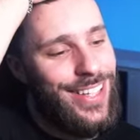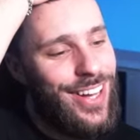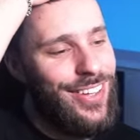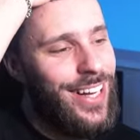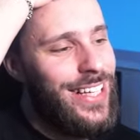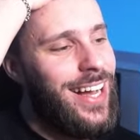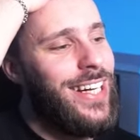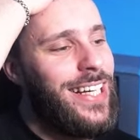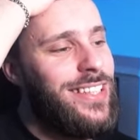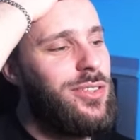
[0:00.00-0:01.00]
You know, I
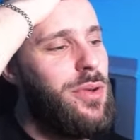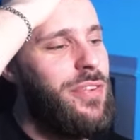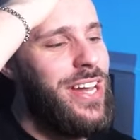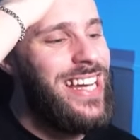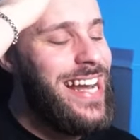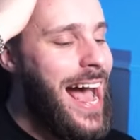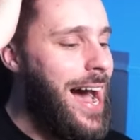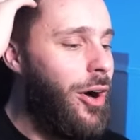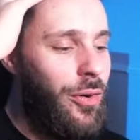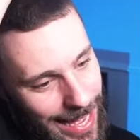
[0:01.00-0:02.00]
need Skwovet
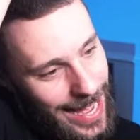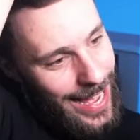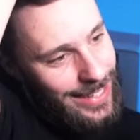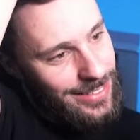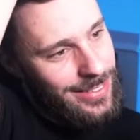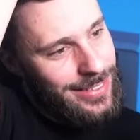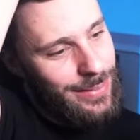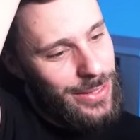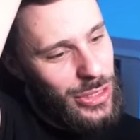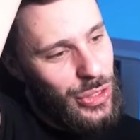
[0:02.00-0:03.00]
now, and
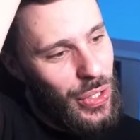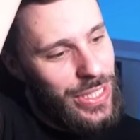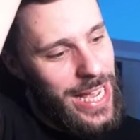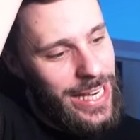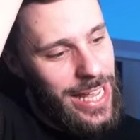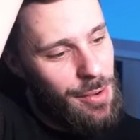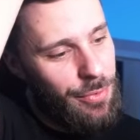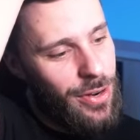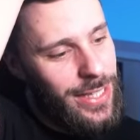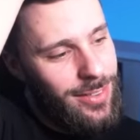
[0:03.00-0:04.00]
we're just not getting it, I'm
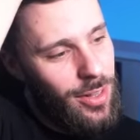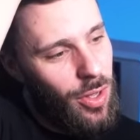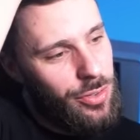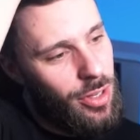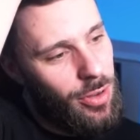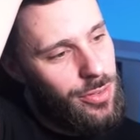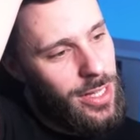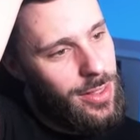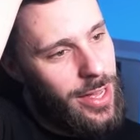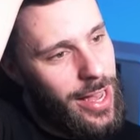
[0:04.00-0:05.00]
afraid. There's a Lotto. I'll
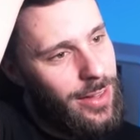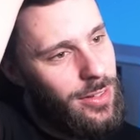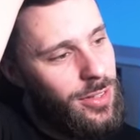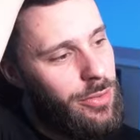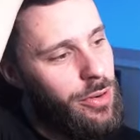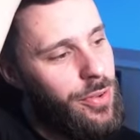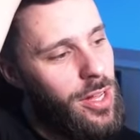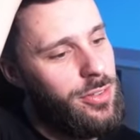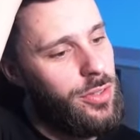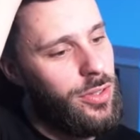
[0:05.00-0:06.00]
take that. Let's get the
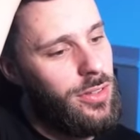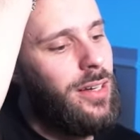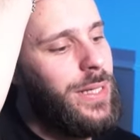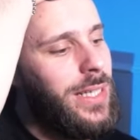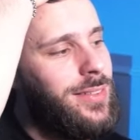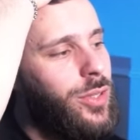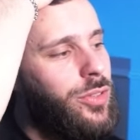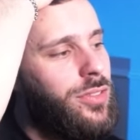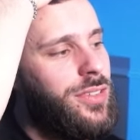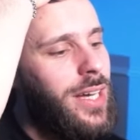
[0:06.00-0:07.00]
Reversal. I mean, I still
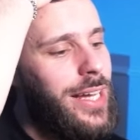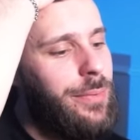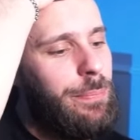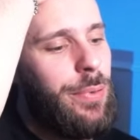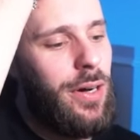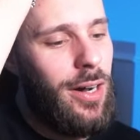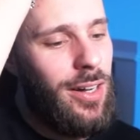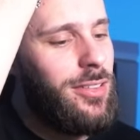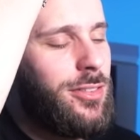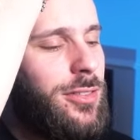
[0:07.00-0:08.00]
just kind of
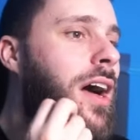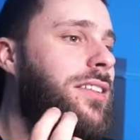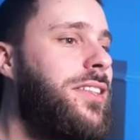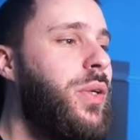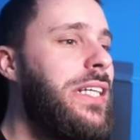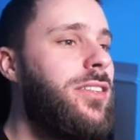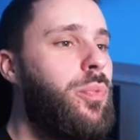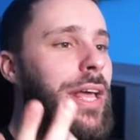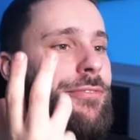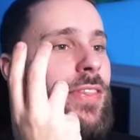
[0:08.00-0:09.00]
pass. I still need to
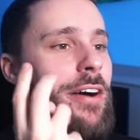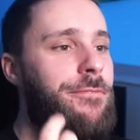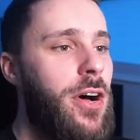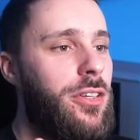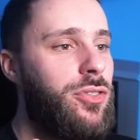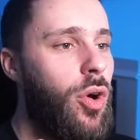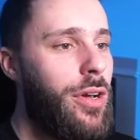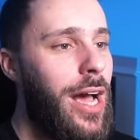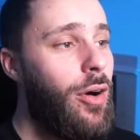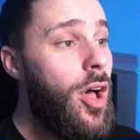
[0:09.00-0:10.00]
wait for that first
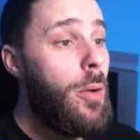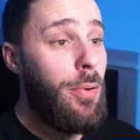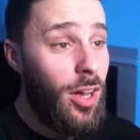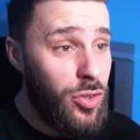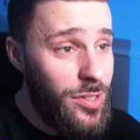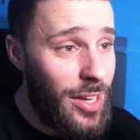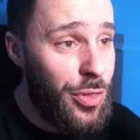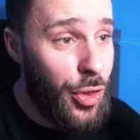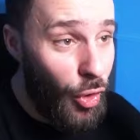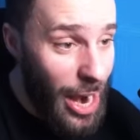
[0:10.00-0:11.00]
knockout. Blastoise
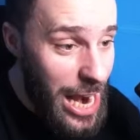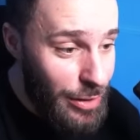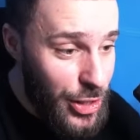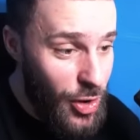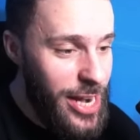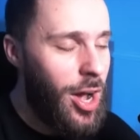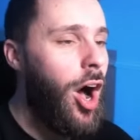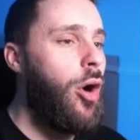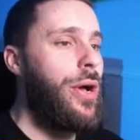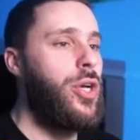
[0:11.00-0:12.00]
has 3 retreat.
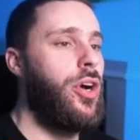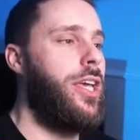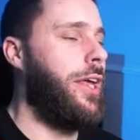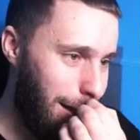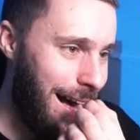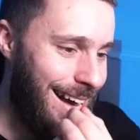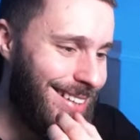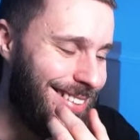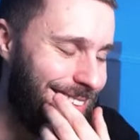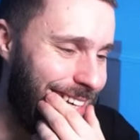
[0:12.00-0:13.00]
Oh, we're cooking.
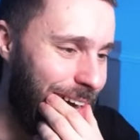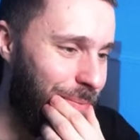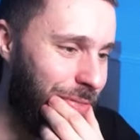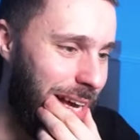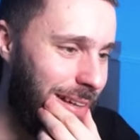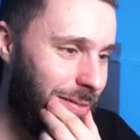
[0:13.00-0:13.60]
Yeah, that...